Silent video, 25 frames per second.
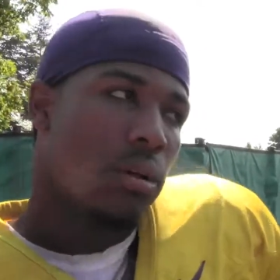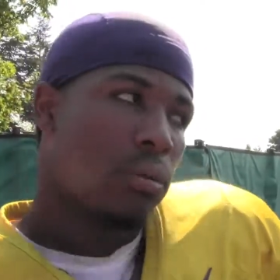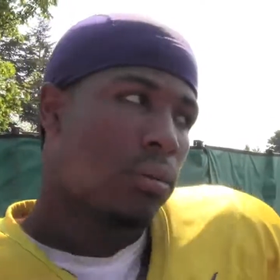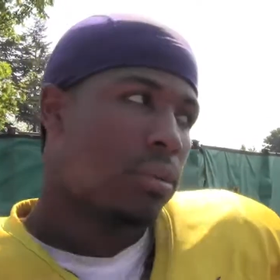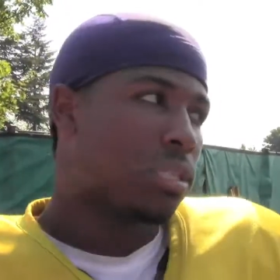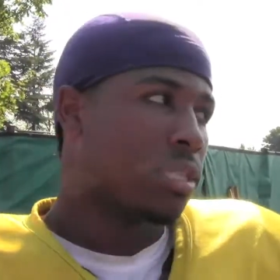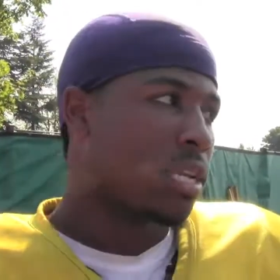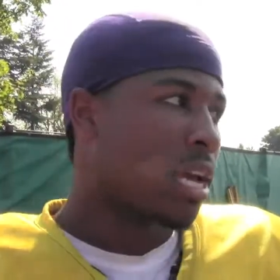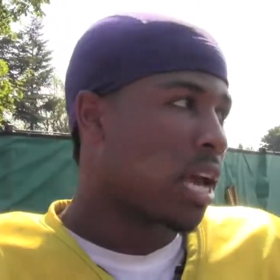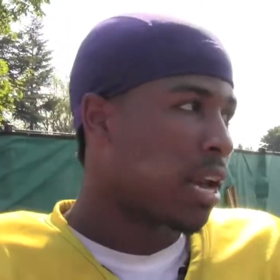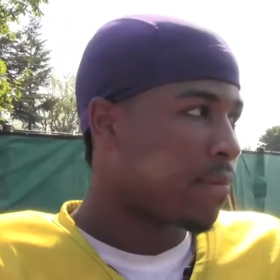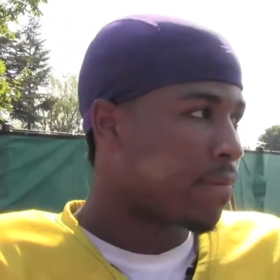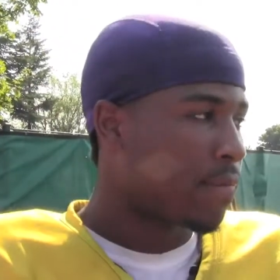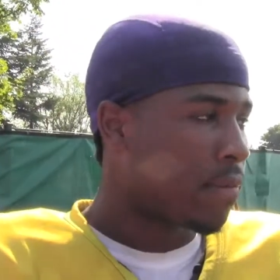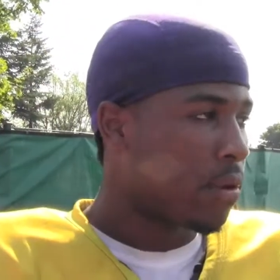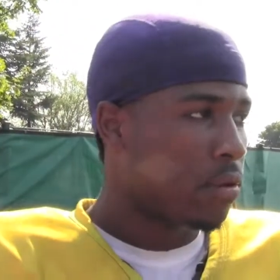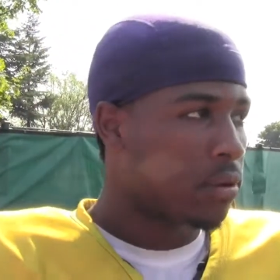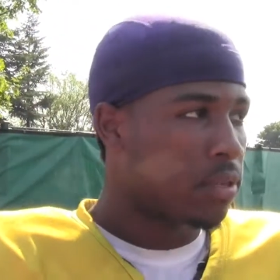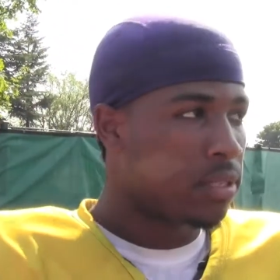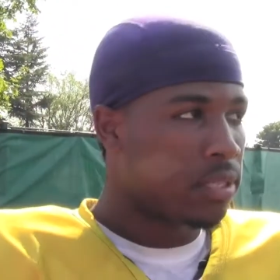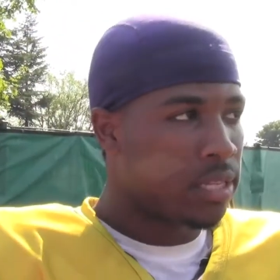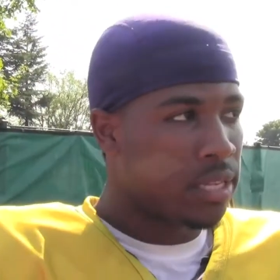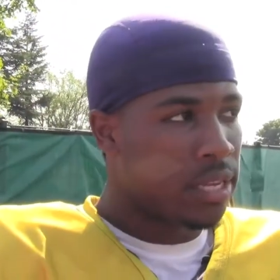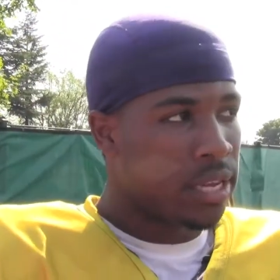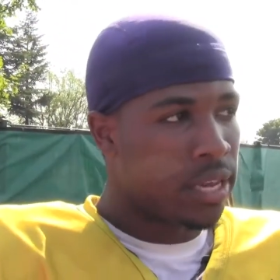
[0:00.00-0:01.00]
we just got to
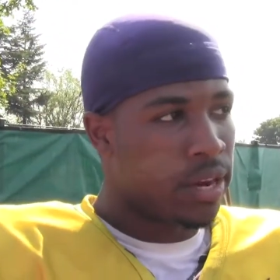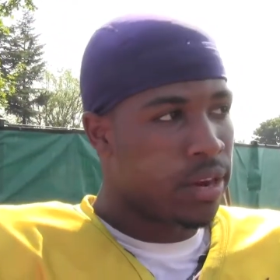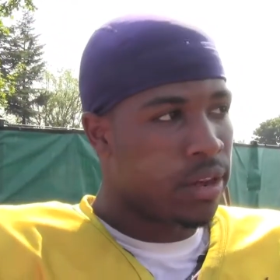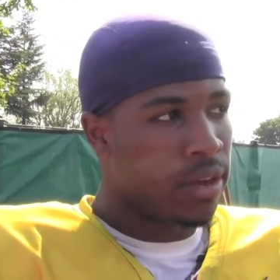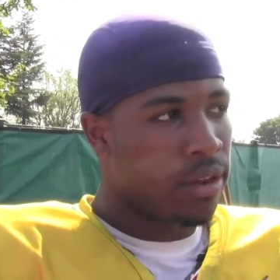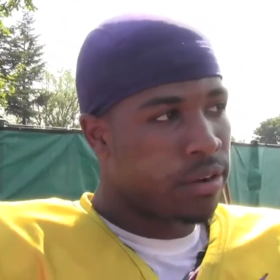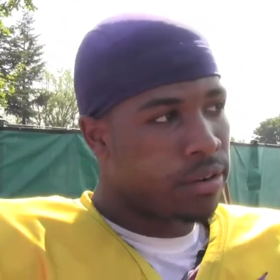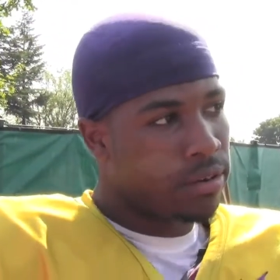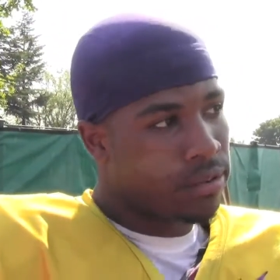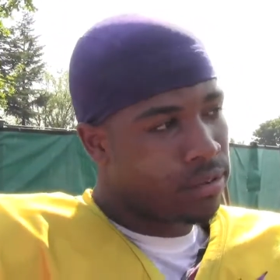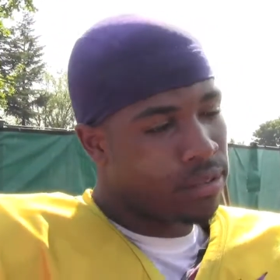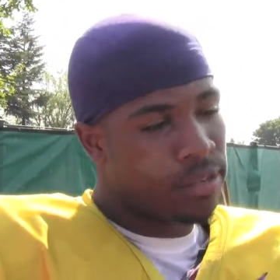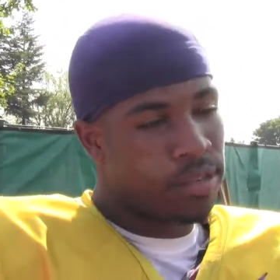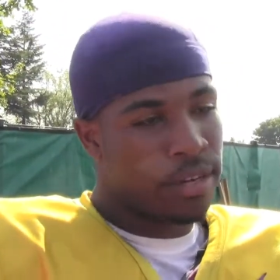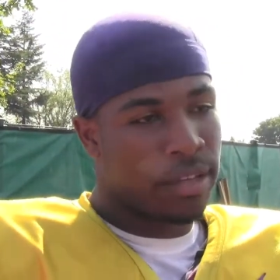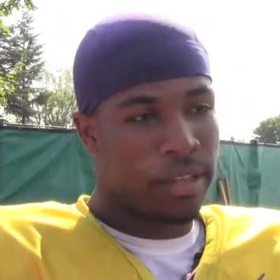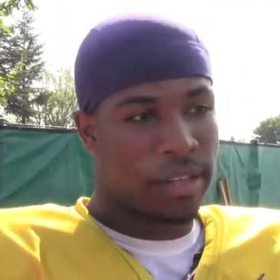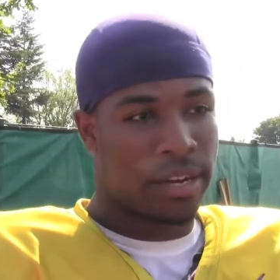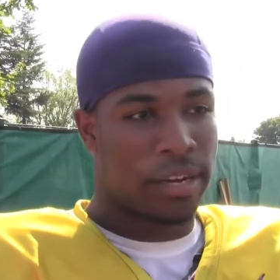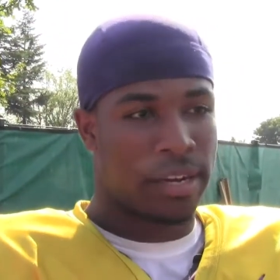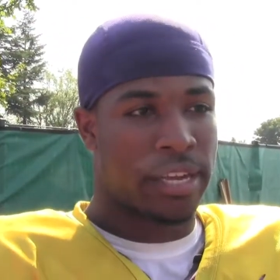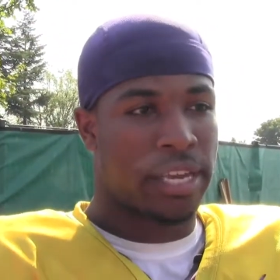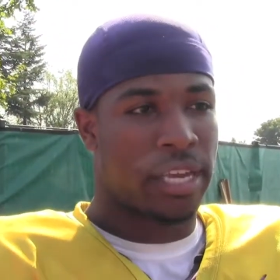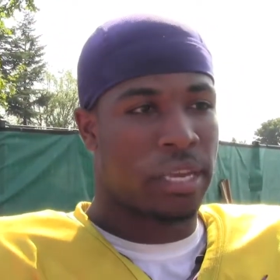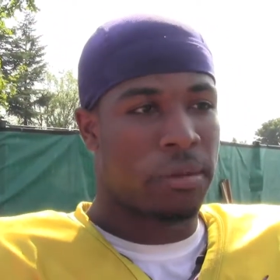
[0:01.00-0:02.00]
focus in on, you know,
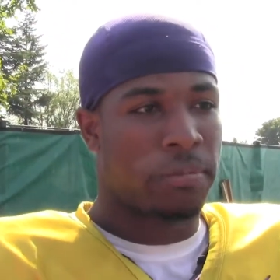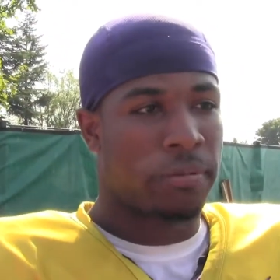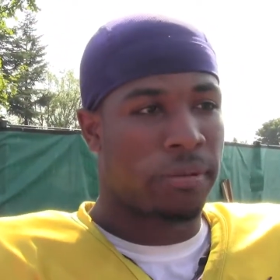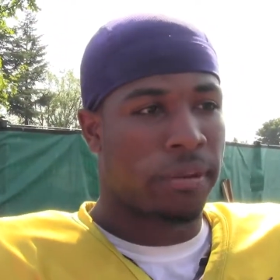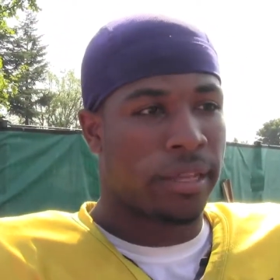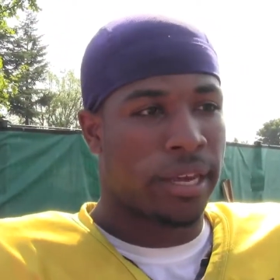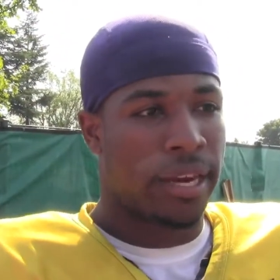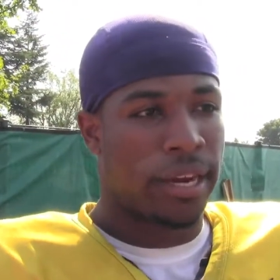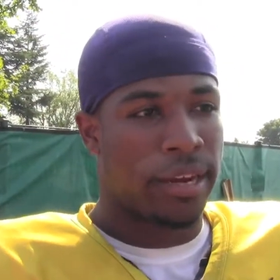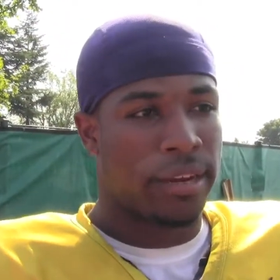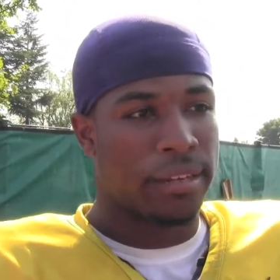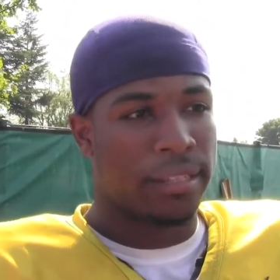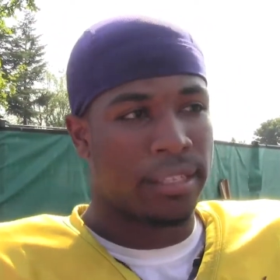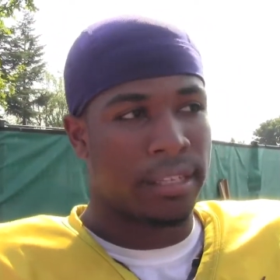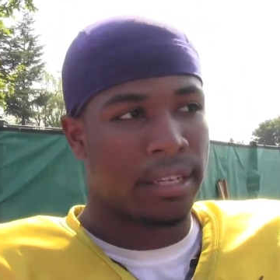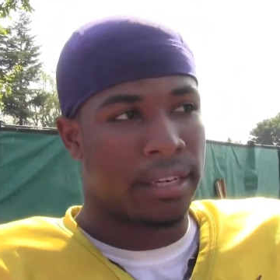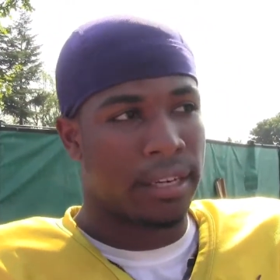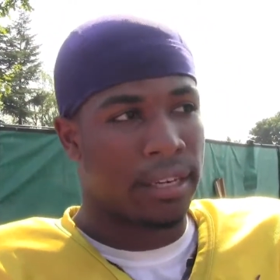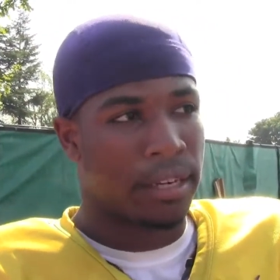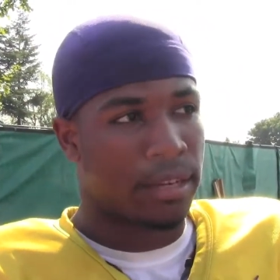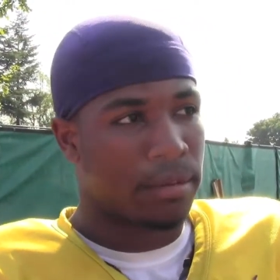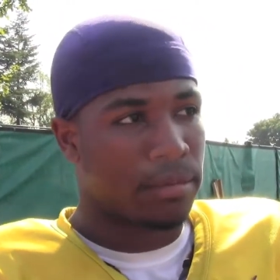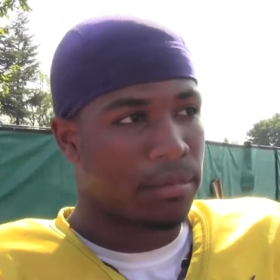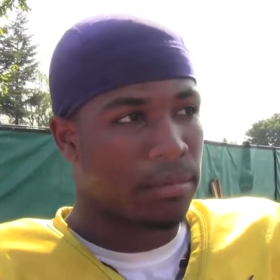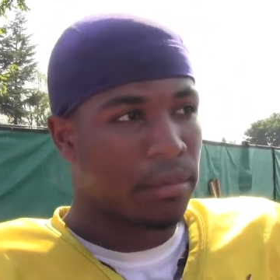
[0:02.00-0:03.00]
their key players
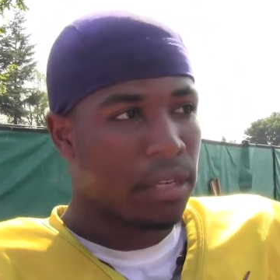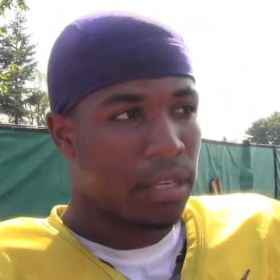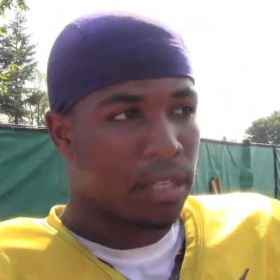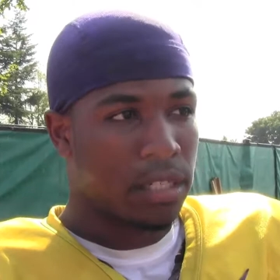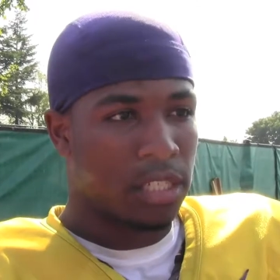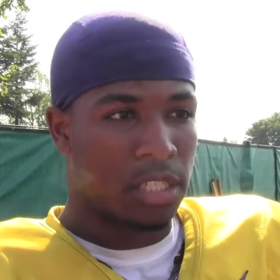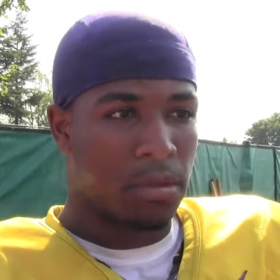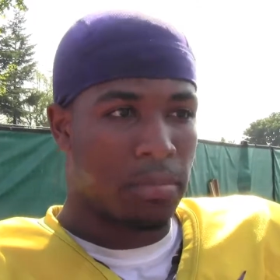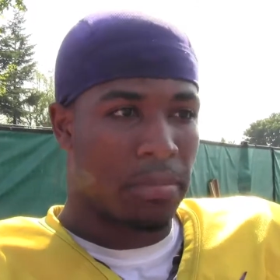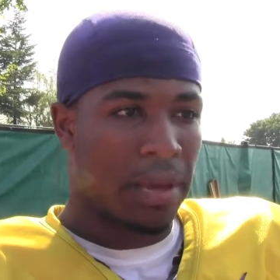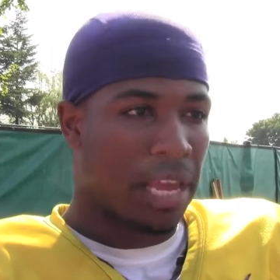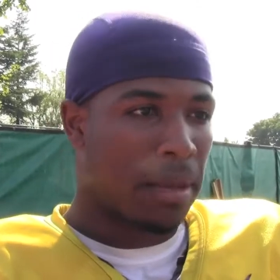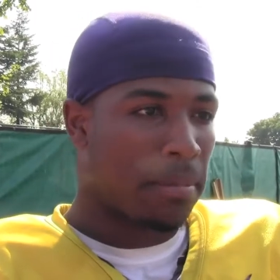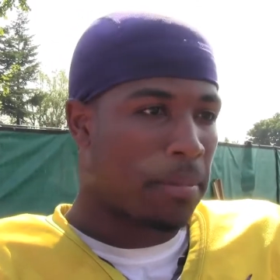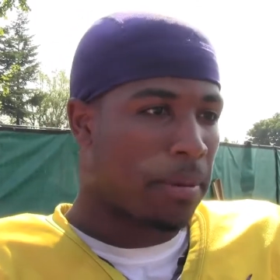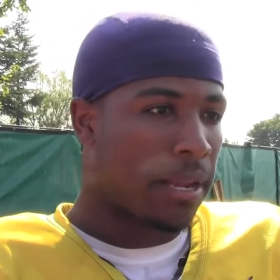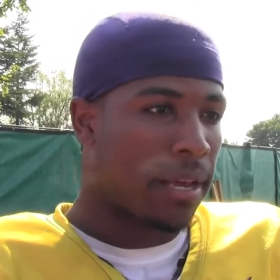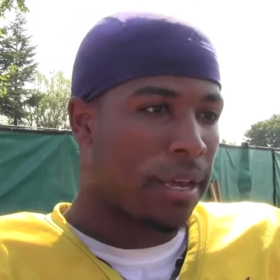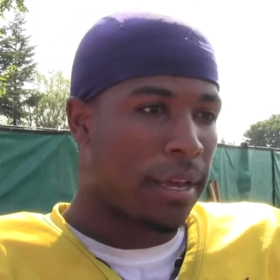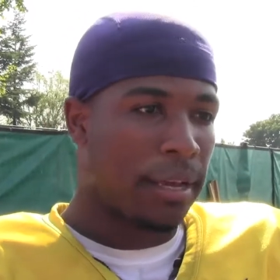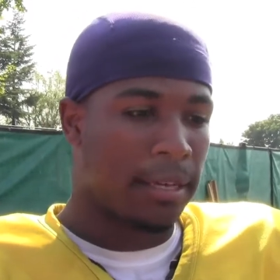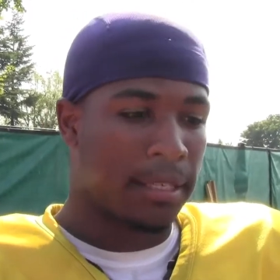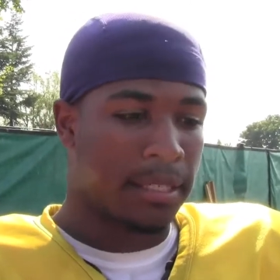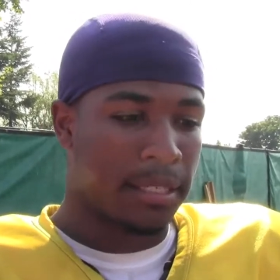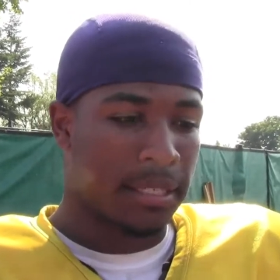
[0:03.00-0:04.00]
and just make
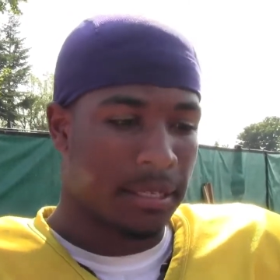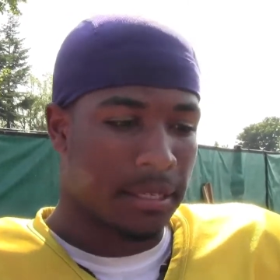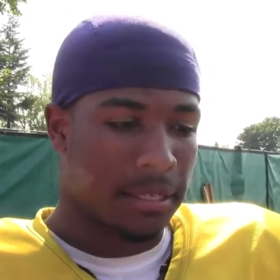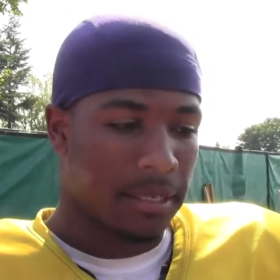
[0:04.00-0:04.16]
plays.